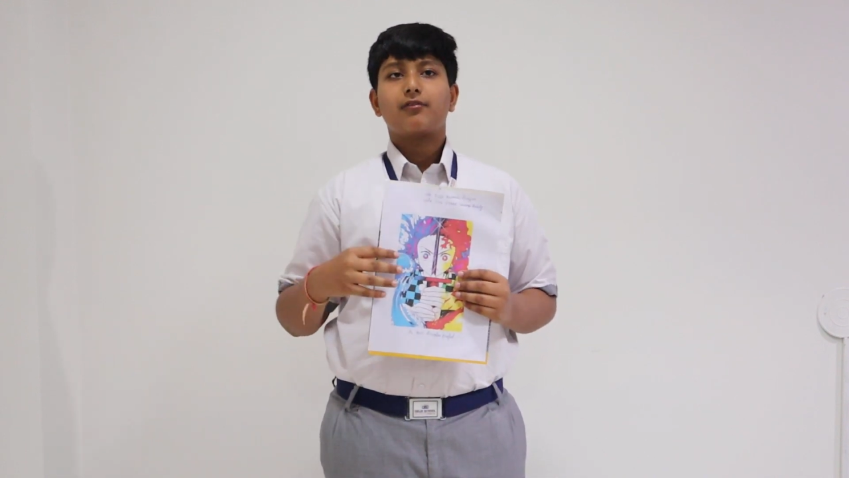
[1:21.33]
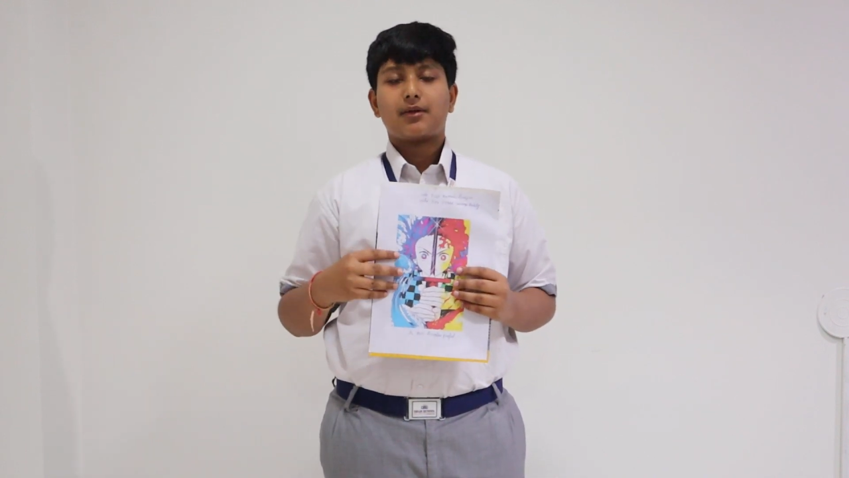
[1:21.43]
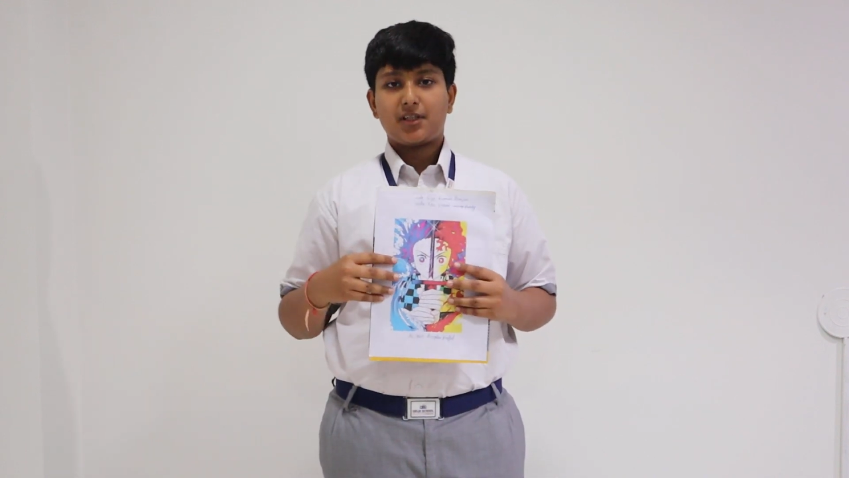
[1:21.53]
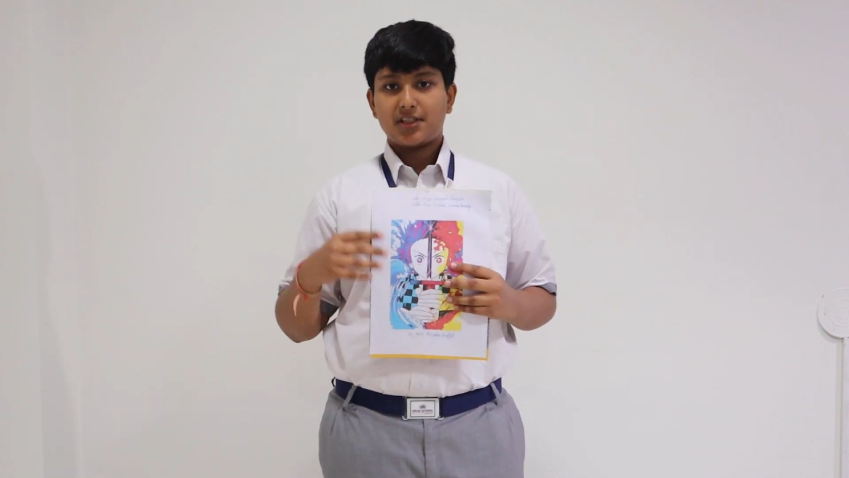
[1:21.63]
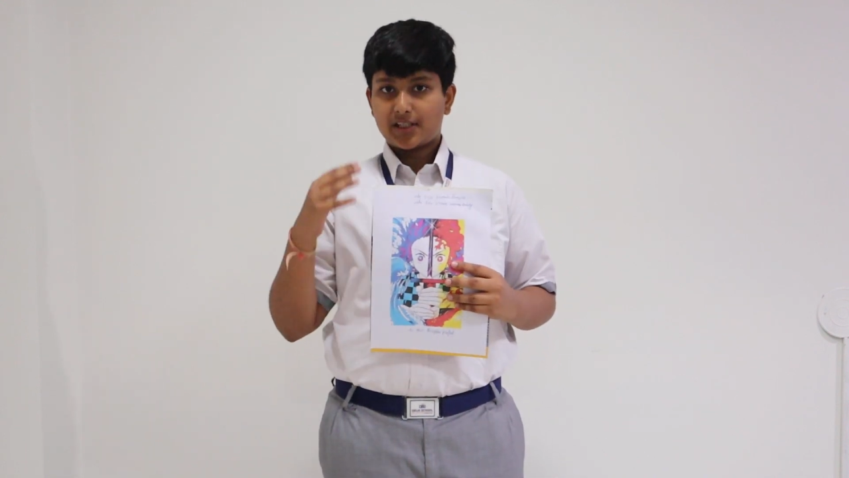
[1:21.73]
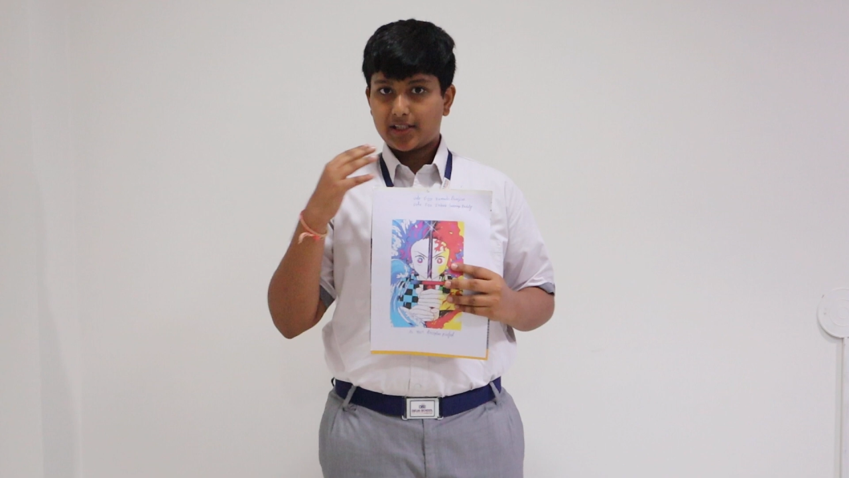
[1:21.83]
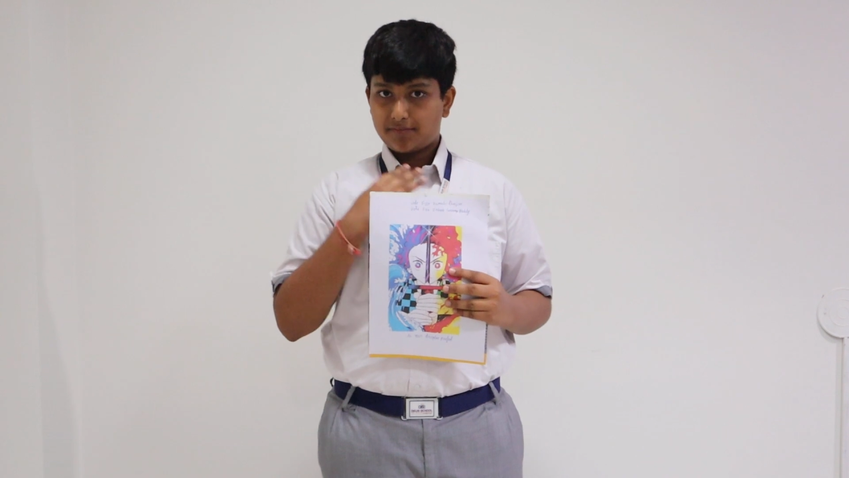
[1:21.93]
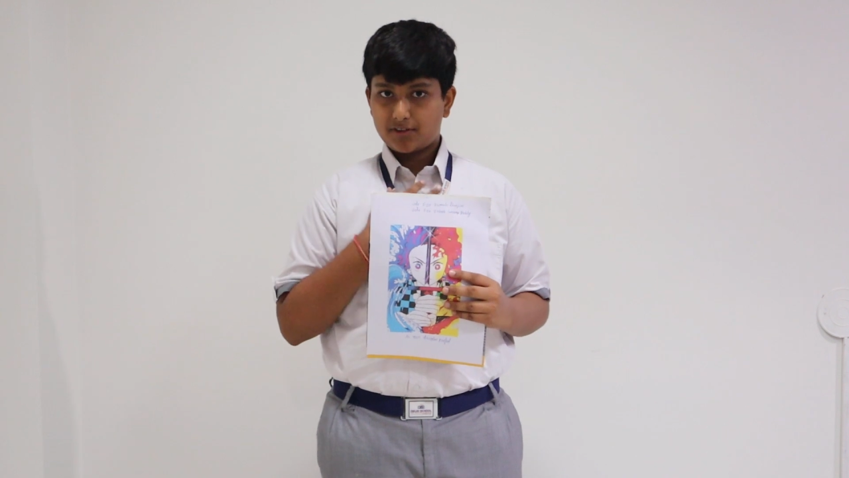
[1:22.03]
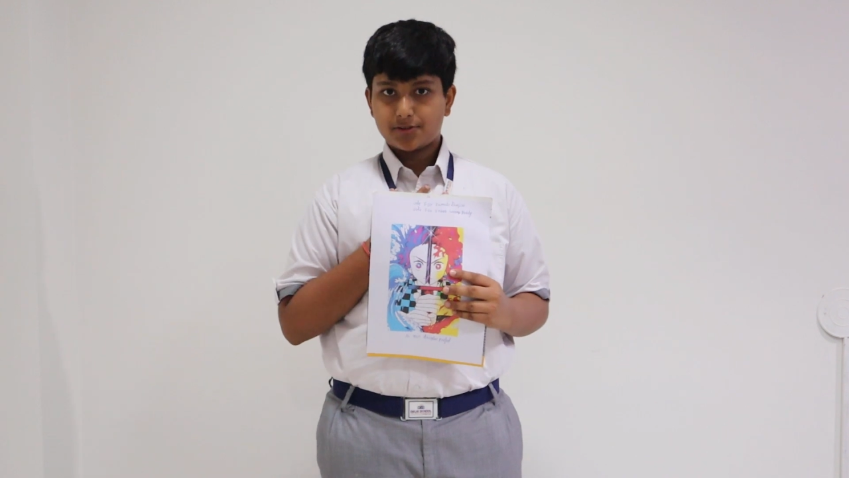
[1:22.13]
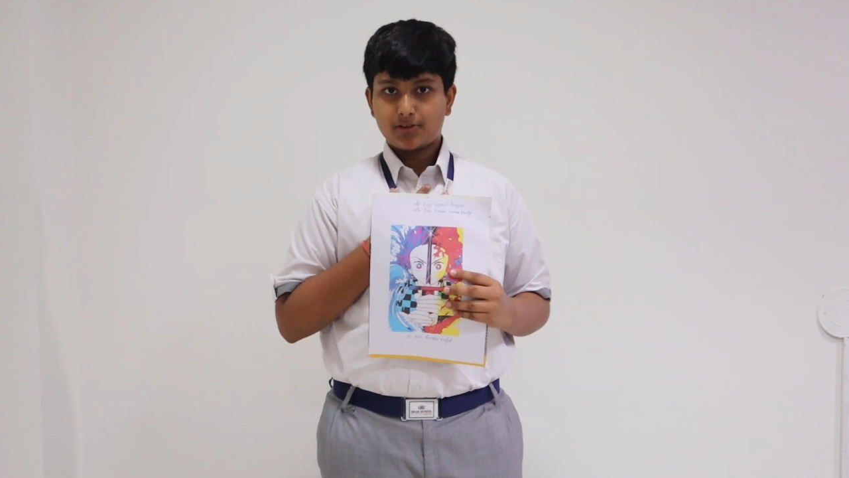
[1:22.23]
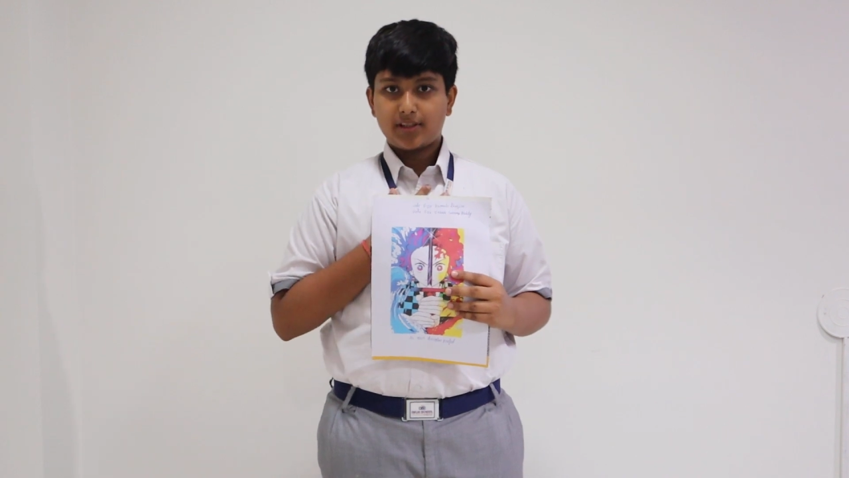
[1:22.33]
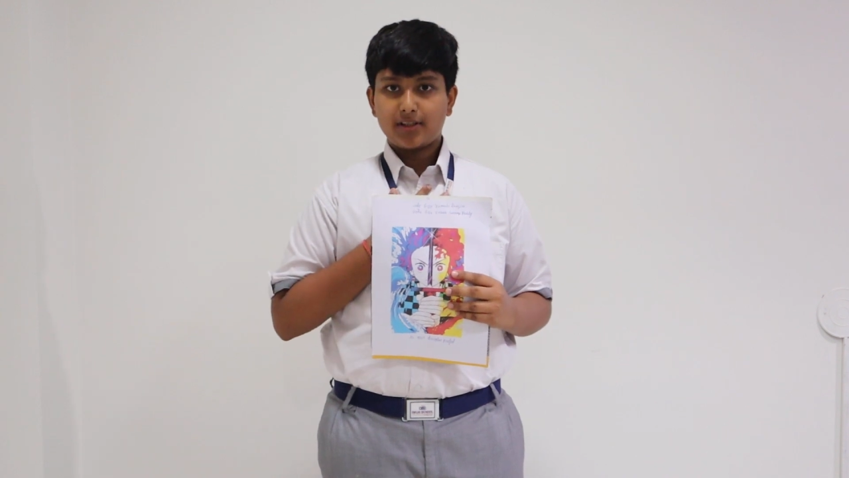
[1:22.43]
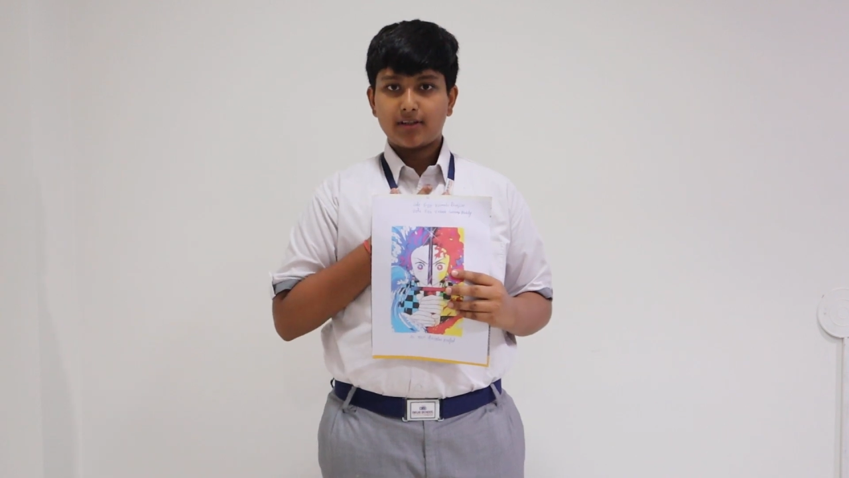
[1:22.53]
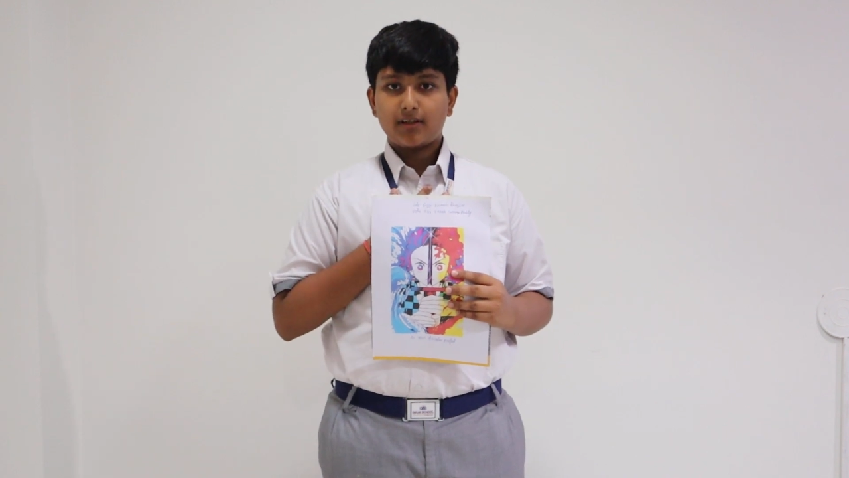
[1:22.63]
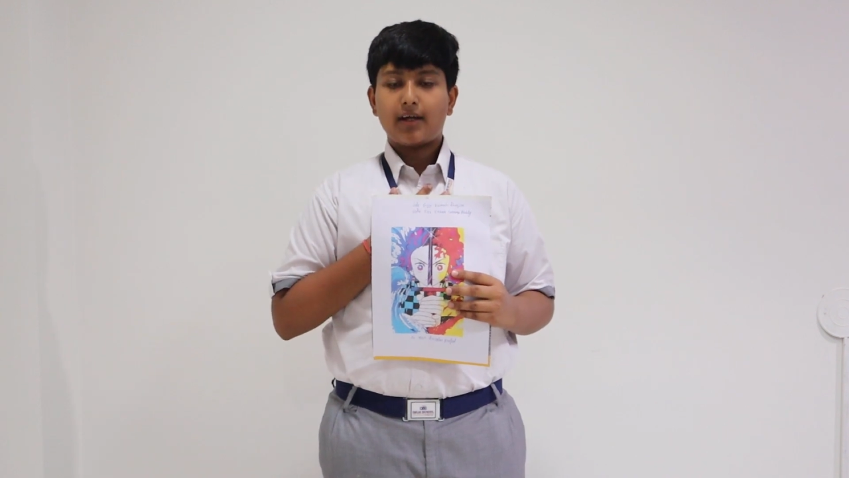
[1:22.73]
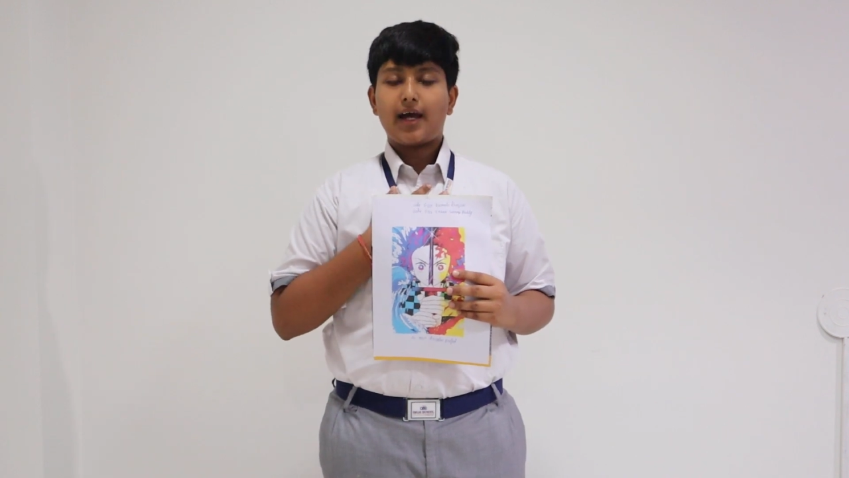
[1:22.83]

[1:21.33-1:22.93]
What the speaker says: from each and every student,